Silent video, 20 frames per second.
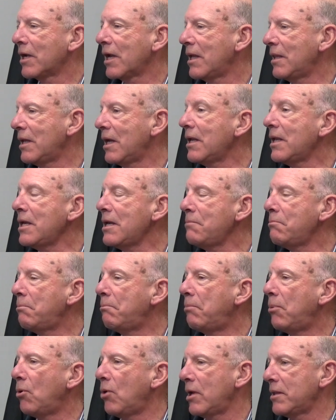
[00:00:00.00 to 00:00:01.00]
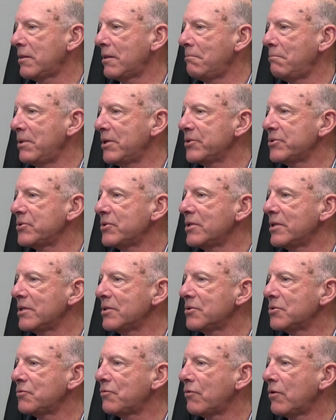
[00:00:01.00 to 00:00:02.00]
And then he bought the
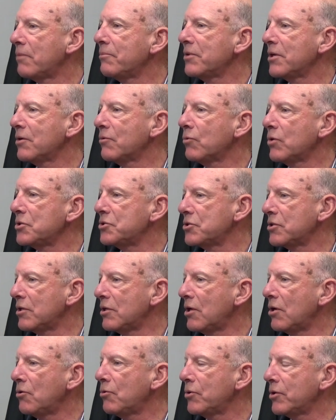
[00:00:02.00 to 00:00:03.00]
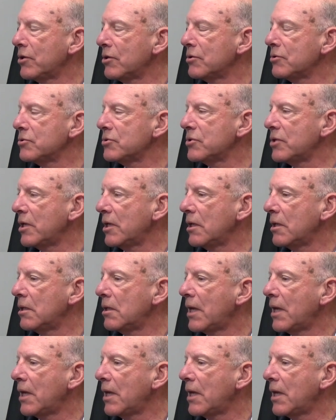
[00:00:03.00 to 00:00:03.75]
business from the original owners in